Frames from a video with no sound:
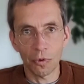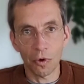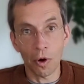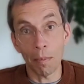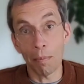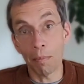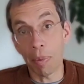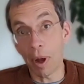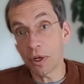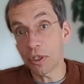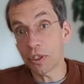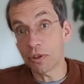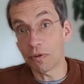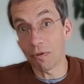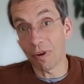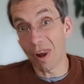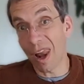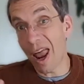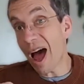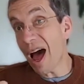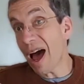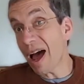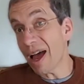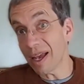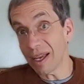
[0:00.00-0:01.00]
for a bunch
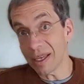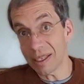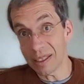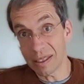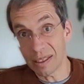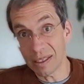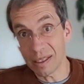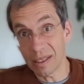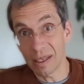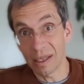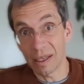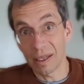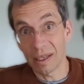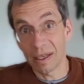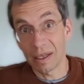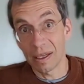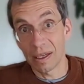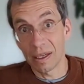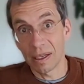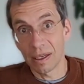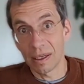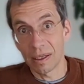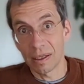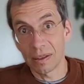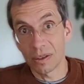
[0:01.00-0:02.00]
of lies
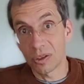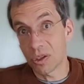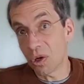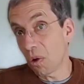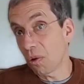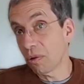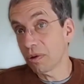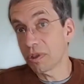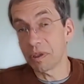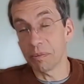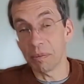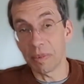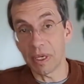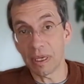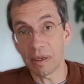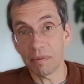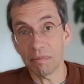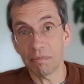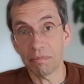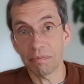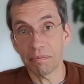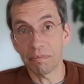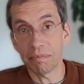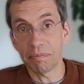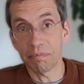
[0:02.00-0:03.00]
told to
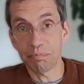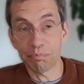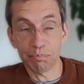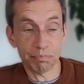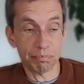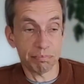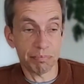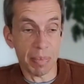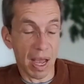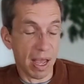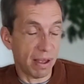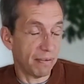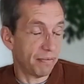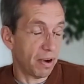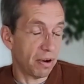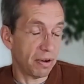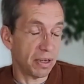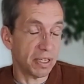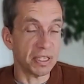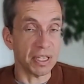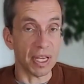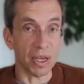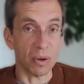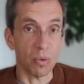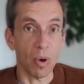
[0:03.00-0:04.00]
me by a
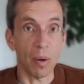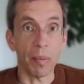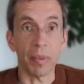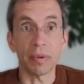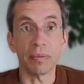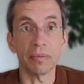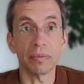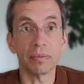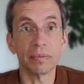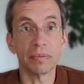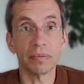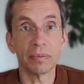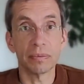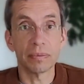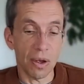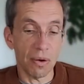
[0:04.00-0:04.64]
very sick woman.